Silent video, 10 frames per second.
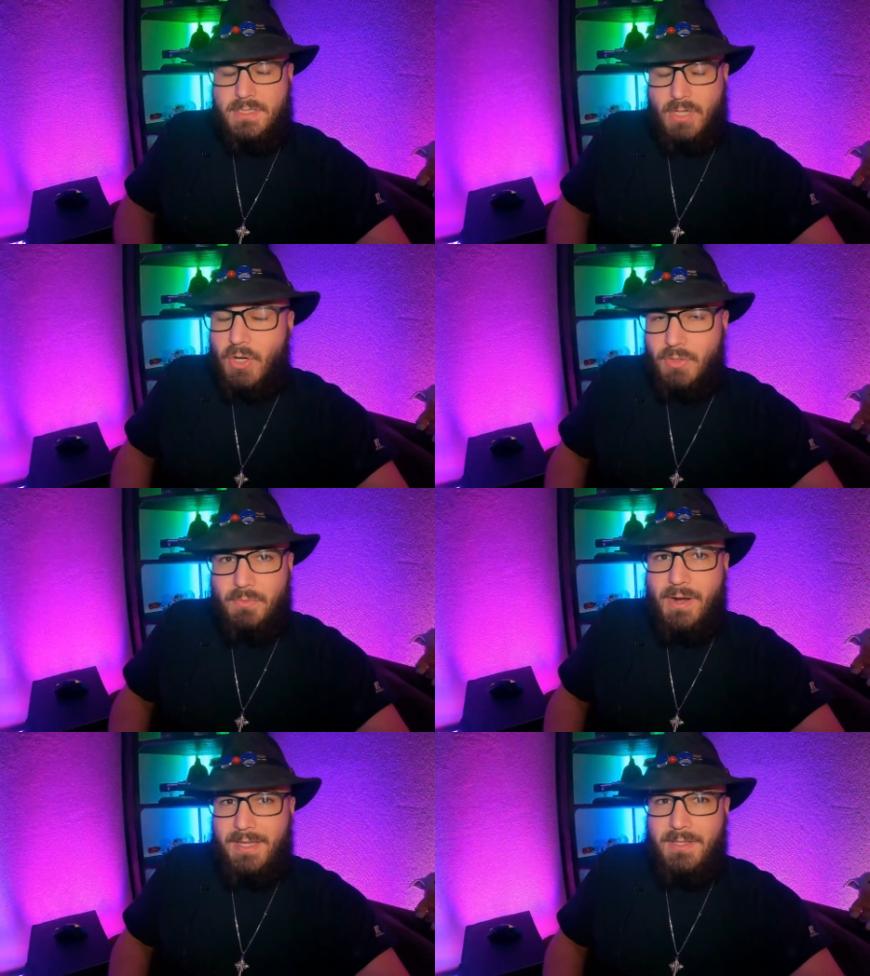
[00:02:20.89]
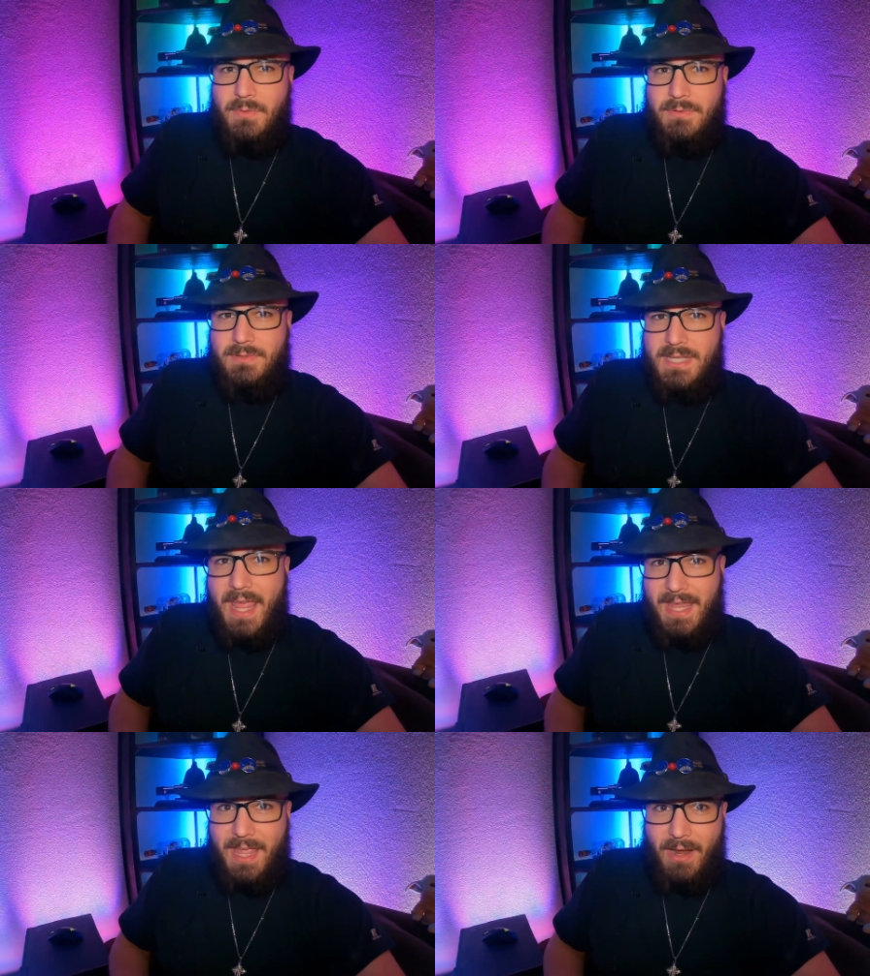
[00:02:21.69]
darn right you
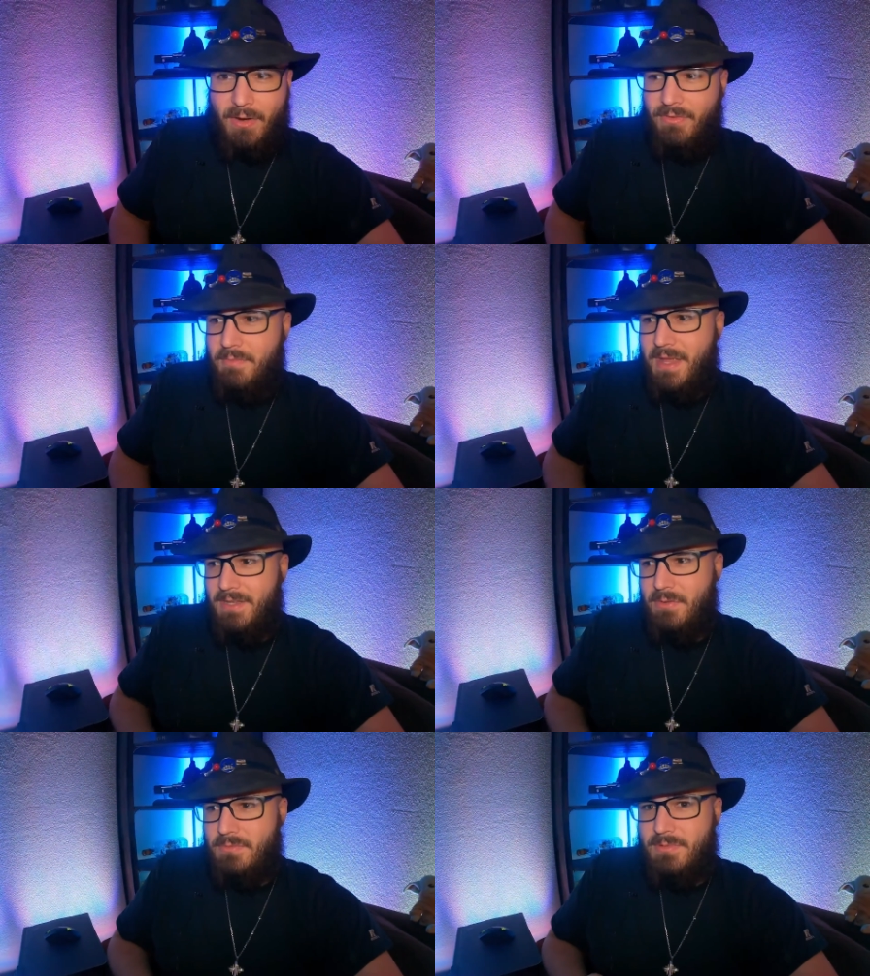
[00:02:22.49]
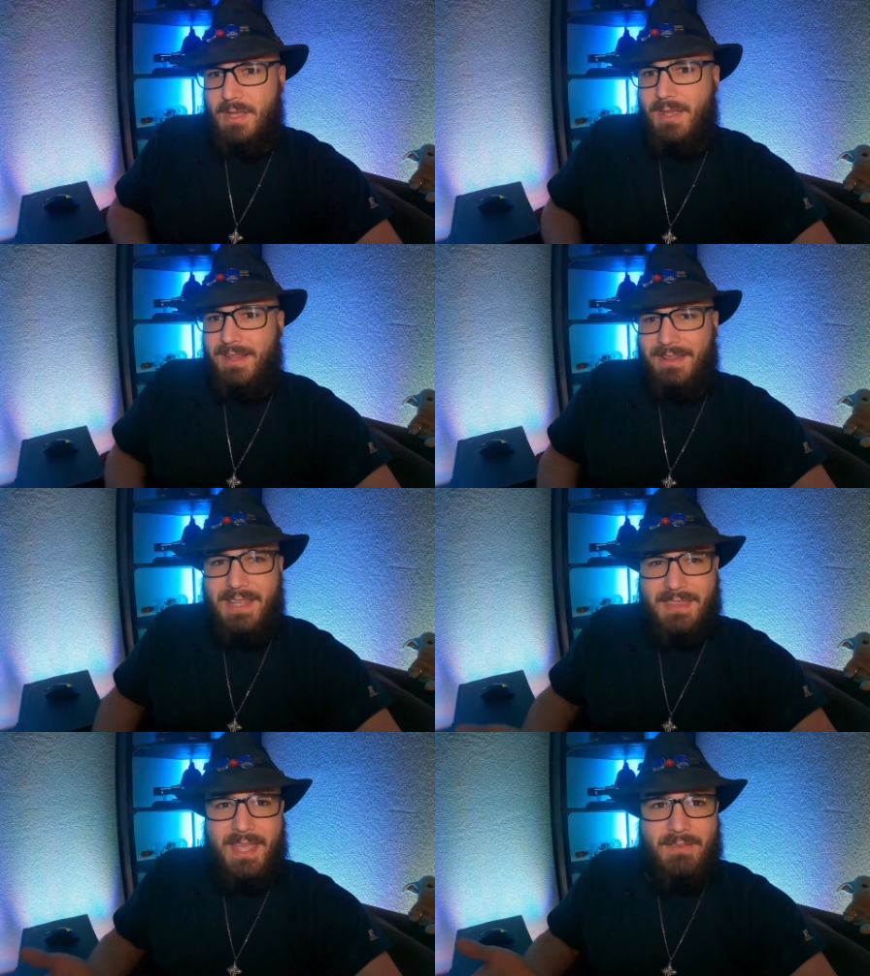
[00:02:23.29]
take care of them and you
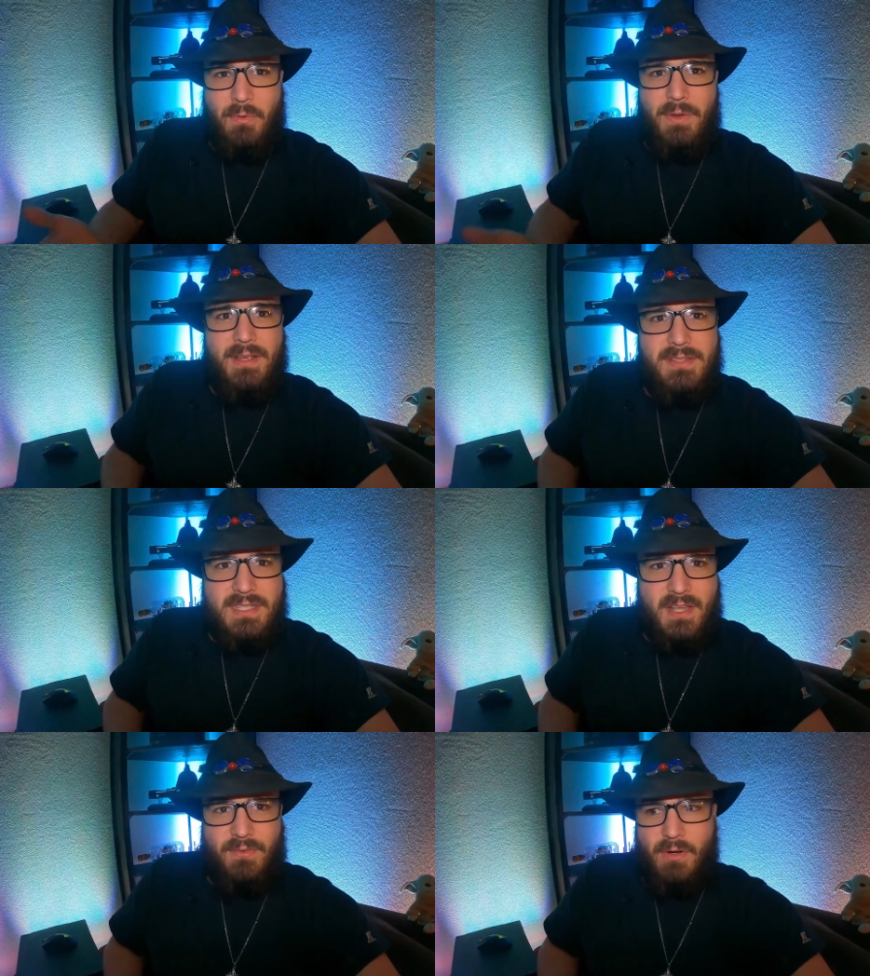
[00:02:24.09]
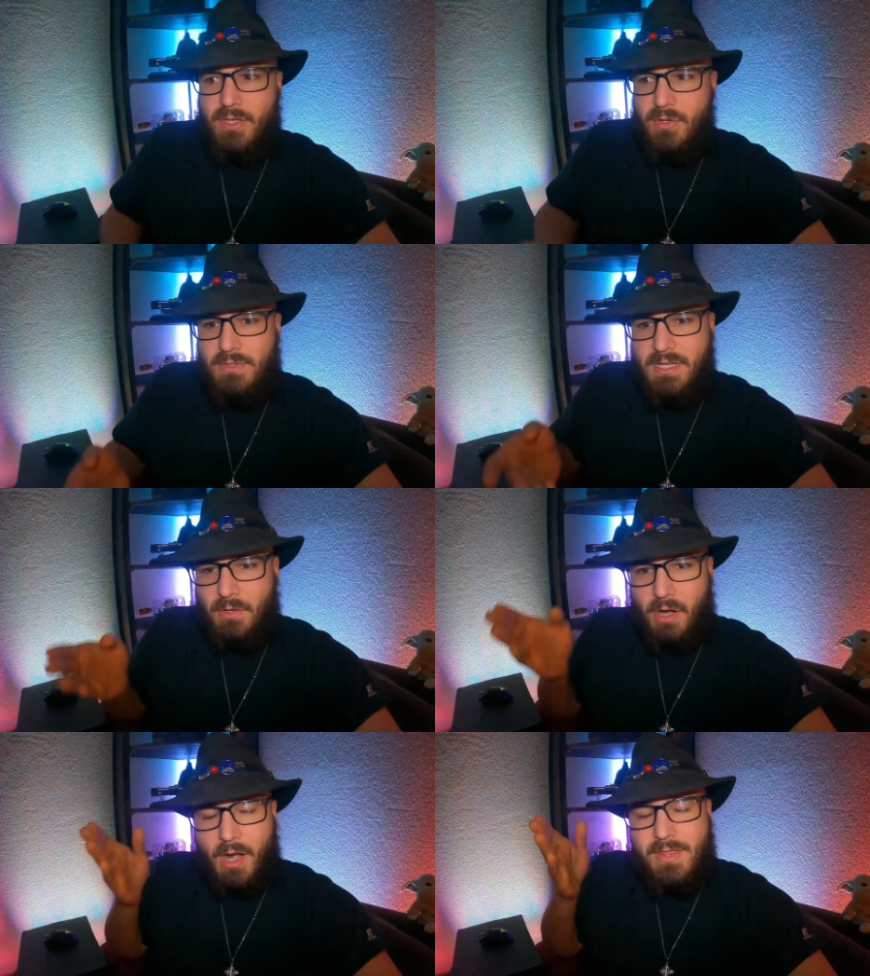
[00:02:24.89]
let the everyone else suffer. You d-
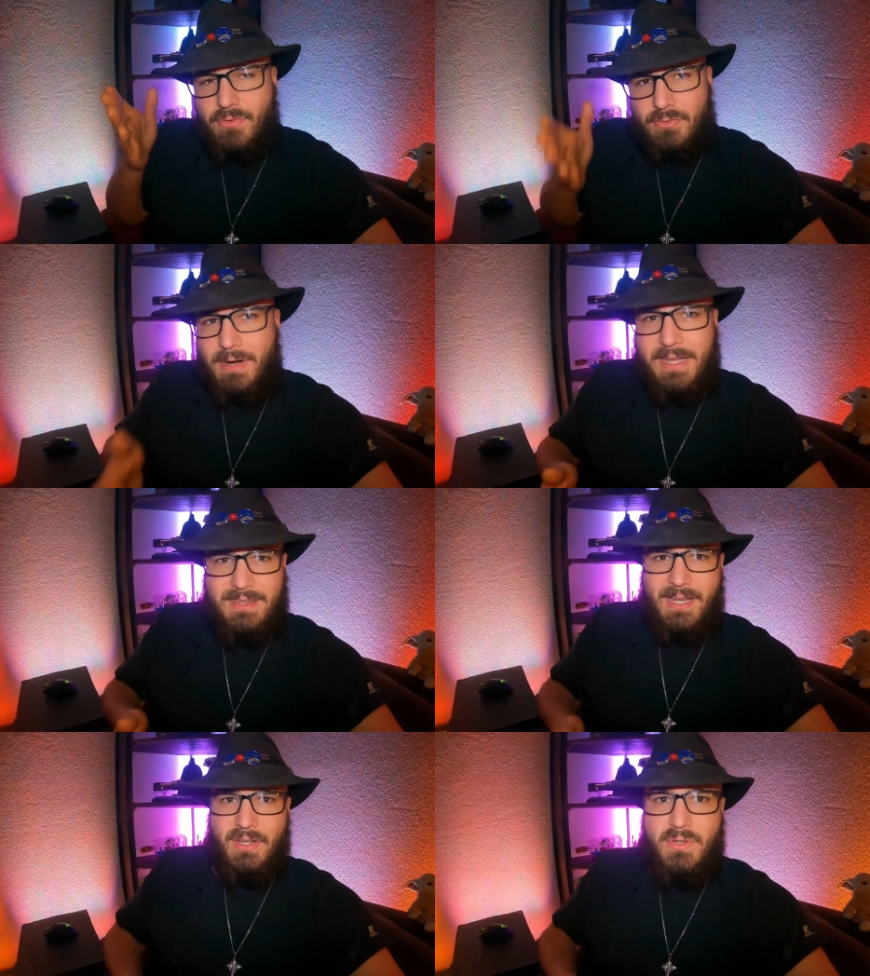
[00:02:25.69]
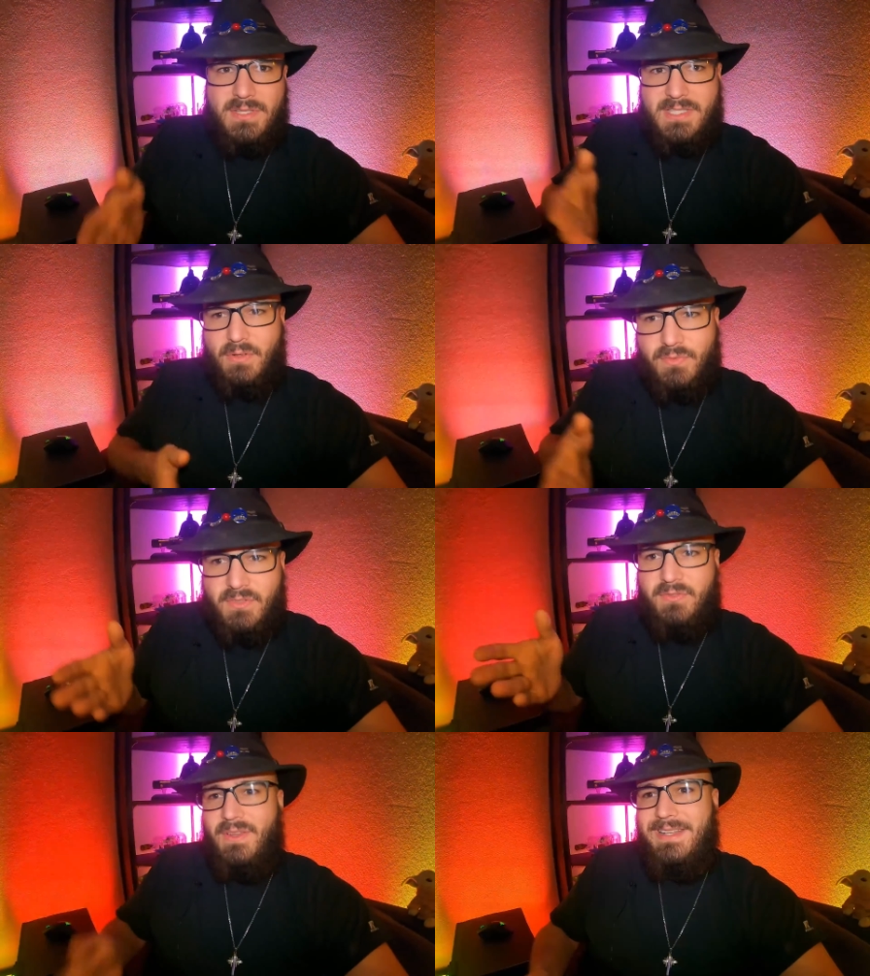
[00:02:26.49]
are in the right there. You
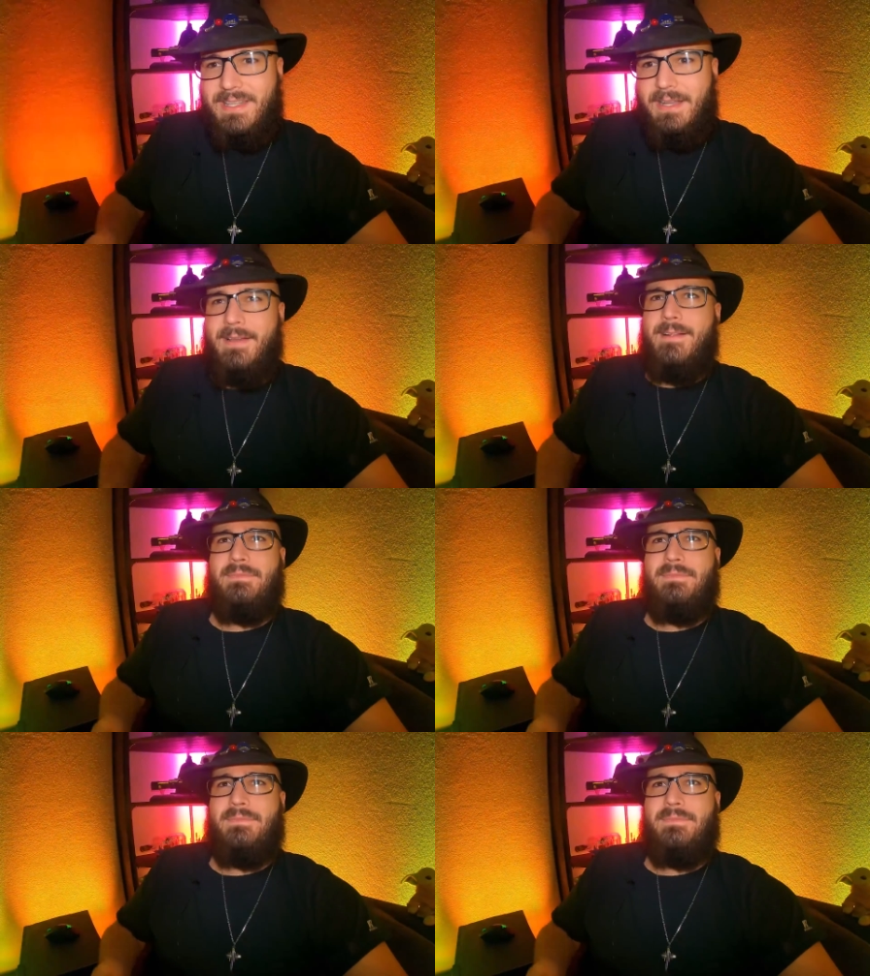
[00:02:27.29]
self-defended.